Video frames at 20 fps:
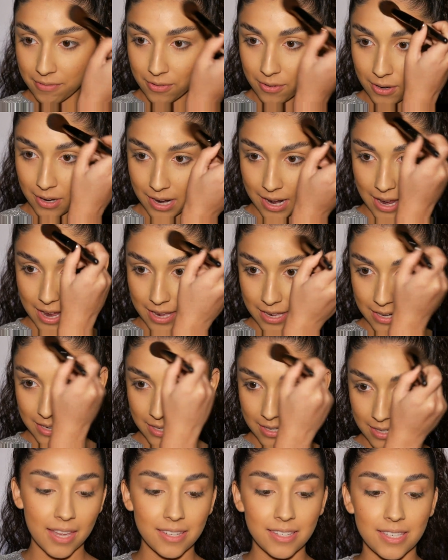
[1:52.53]

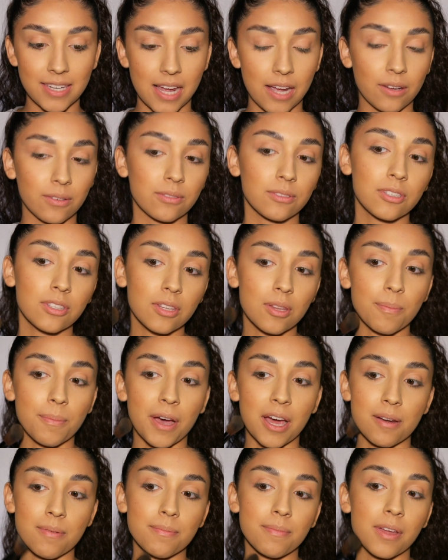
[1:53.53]
forehead and down to the
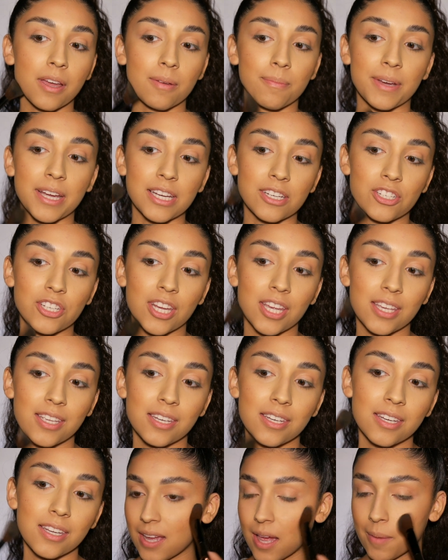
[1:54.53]
bottom of my
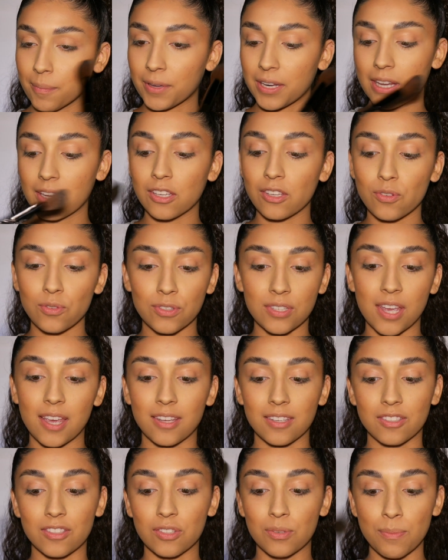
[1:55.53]
chin. I'm gonna use
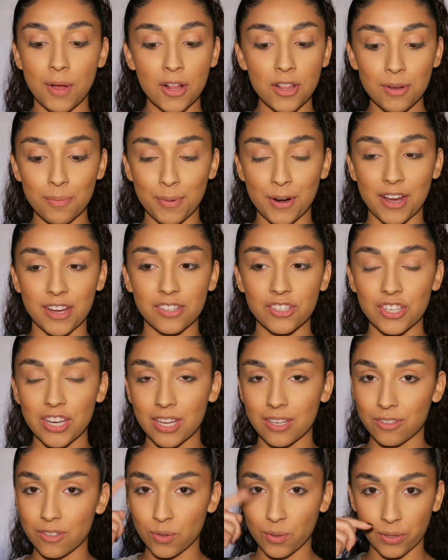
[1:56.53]
a smaller brush
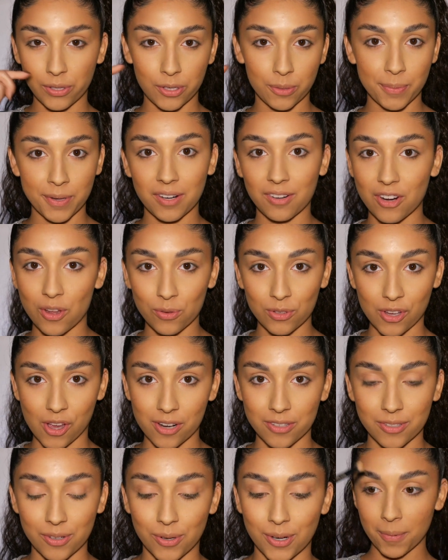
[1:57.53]
and do a little bit of nose
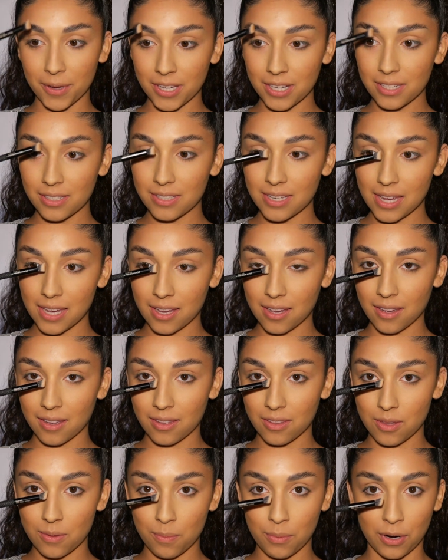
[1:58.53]
contour. I'm gonna
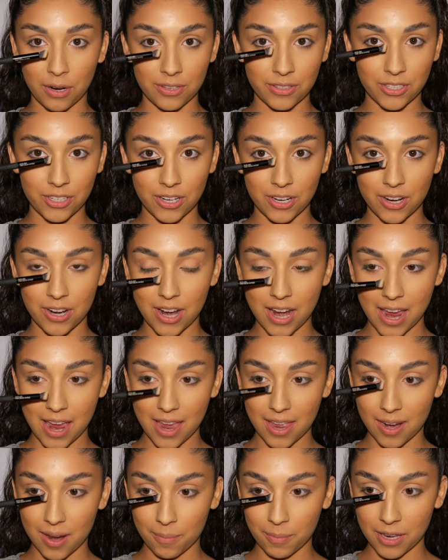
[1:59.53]
take the bronzer
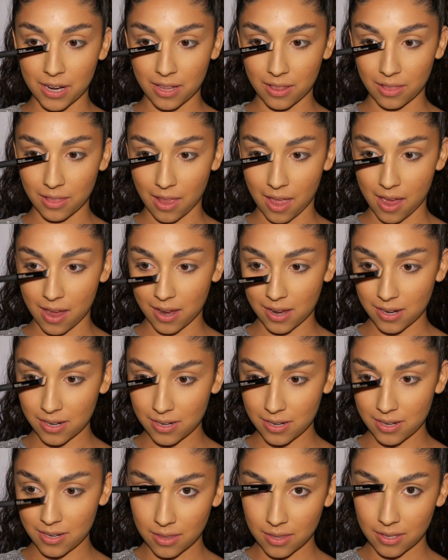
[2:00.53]
and I'm gonna
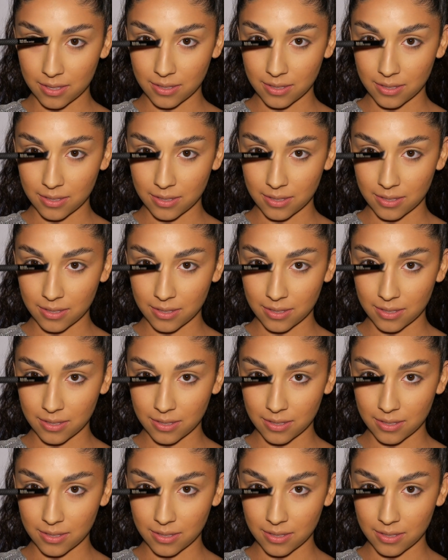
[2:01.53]
line the